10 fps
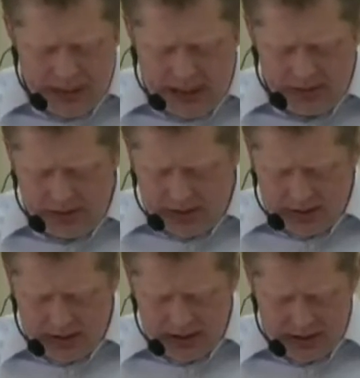
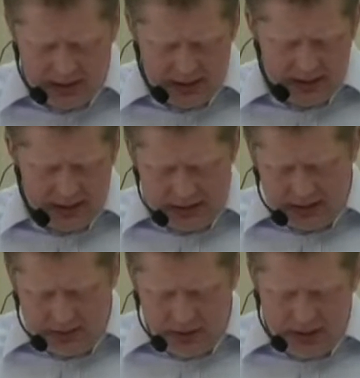parents
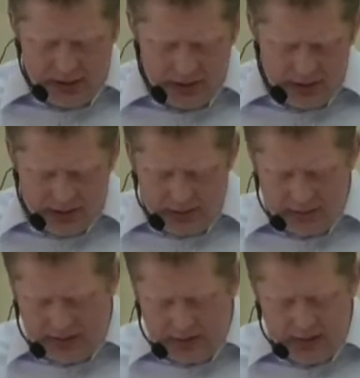knocking on the
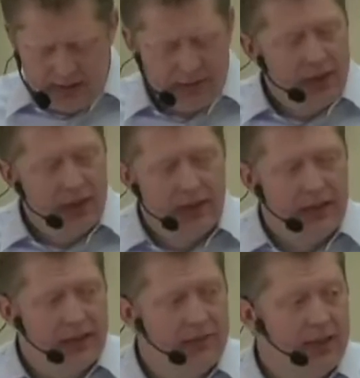door of their offspring
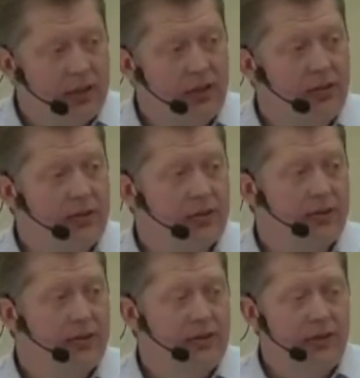only to be told,
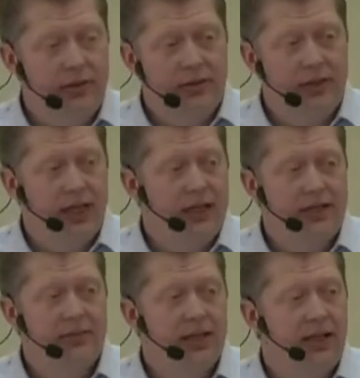"You're
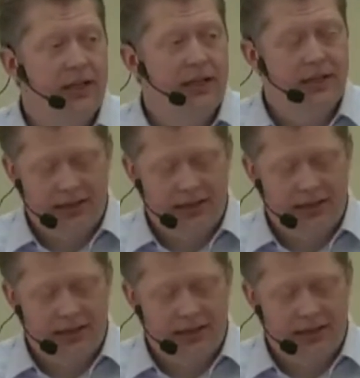dead to me."